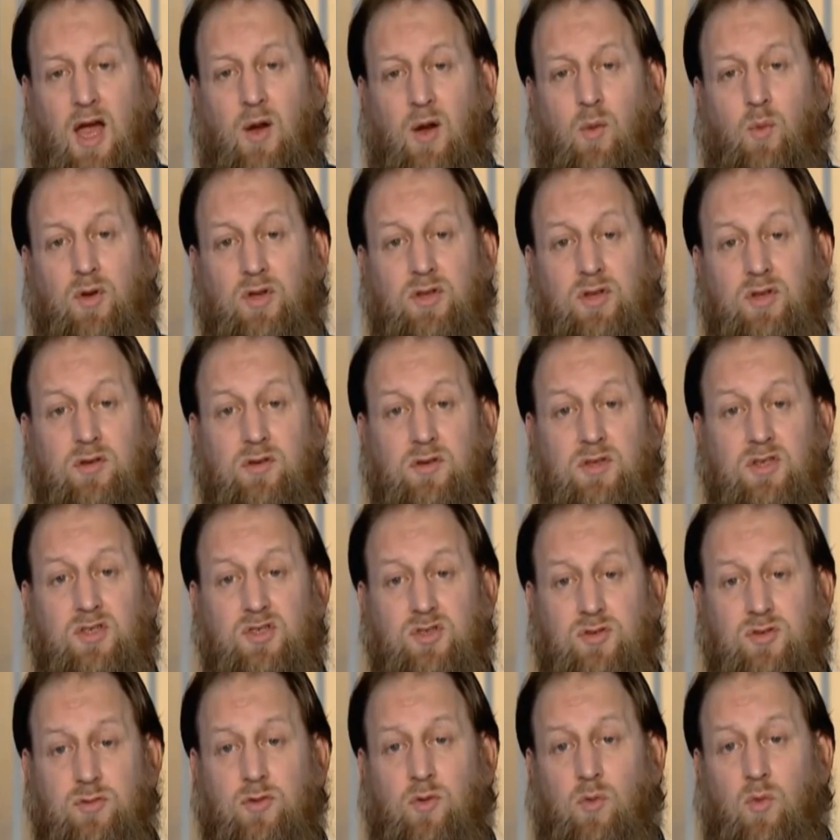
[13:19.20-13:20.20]
And we do
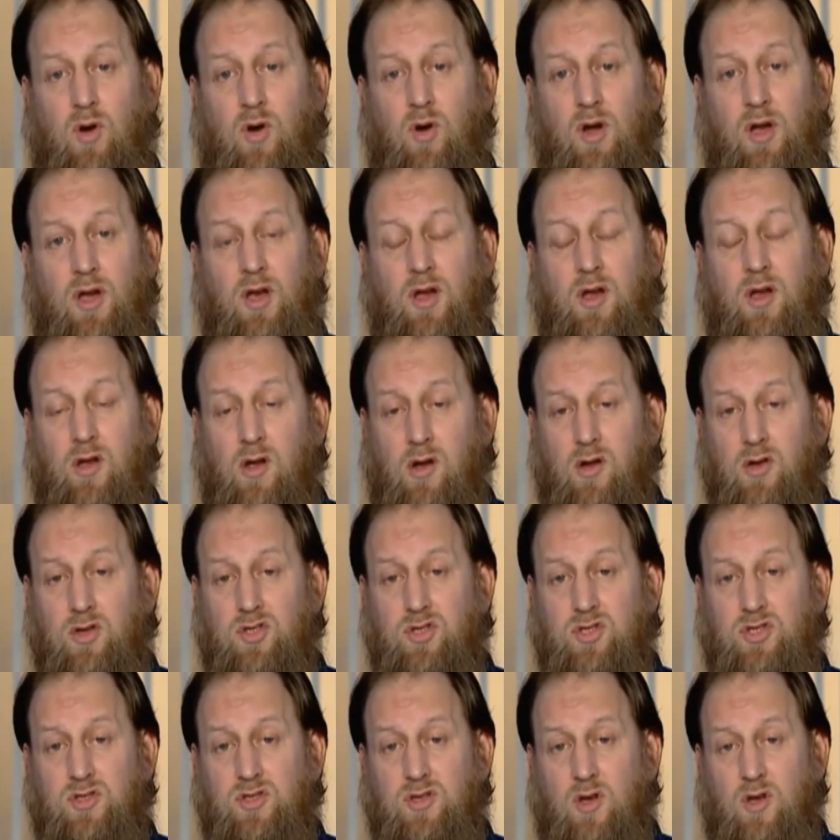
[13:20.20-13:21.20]
this through what?
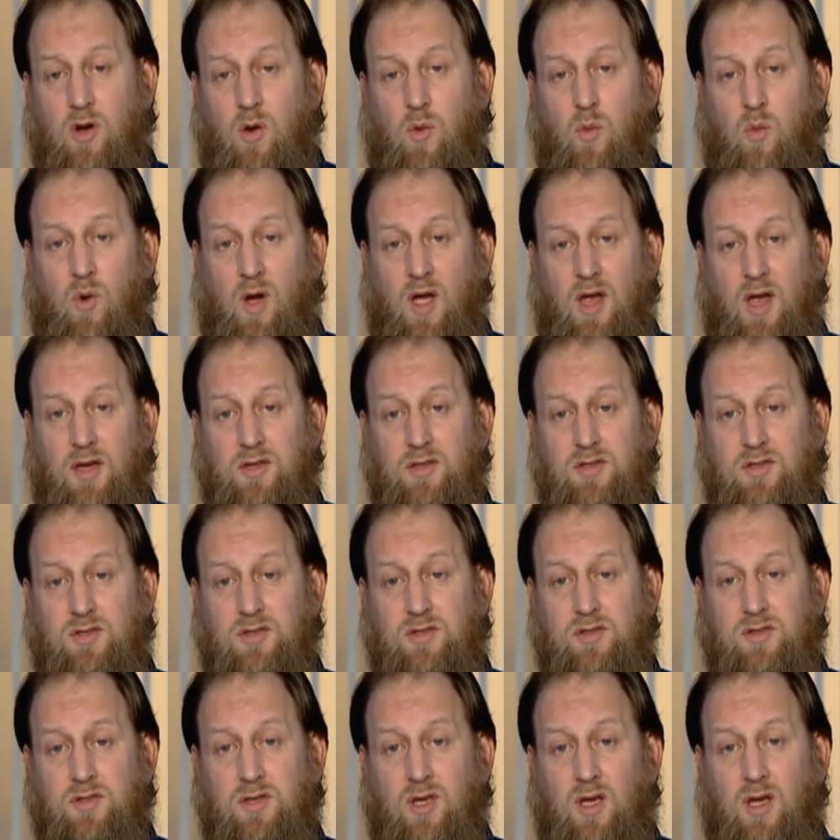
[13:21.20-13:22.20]
Conscious
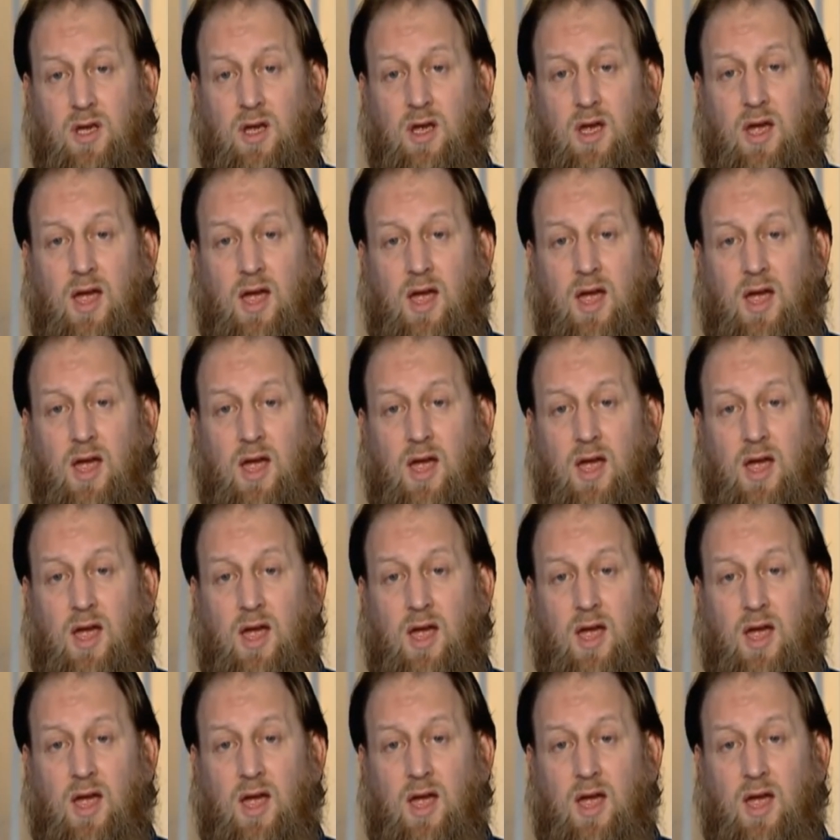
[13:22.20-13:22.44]
awareness